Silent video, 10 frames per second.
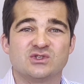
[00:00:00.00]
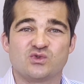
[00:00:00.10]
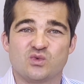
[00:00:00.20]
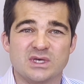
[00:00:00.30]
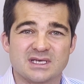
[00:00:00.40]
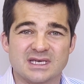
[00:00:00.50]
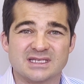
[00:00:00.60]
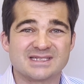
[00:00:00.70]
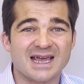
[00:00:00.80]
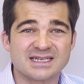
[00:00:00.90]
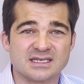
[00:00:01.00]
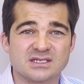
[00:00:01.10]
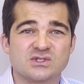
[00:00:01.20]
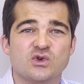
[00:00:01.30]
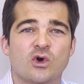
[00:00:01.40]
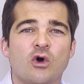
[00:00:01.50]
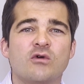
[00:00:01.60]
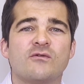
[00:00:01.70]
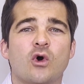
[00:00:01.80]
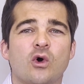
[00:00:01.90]
tweaking tactics, you're
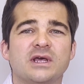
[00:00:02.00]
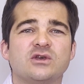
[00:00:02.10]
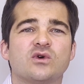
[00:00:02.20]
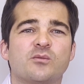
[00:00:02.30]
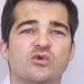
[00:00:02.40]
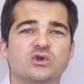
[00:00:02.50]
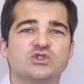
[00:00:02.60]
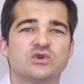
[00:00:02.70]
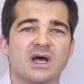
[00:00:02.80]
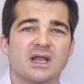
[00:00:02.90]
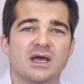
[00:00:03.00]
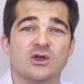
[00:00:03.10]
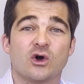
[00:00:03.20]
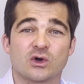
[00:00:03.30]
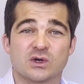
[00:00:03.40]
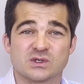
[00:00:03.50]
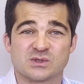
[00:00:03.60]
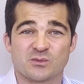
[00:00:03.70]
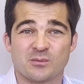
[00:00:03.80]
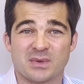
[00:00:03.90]
overhauling your approach to align how
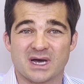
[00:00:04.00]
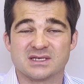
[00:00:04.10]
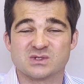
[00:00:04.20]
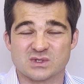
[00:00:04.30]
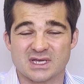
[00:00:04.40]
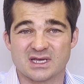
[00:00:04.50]
customer buys today.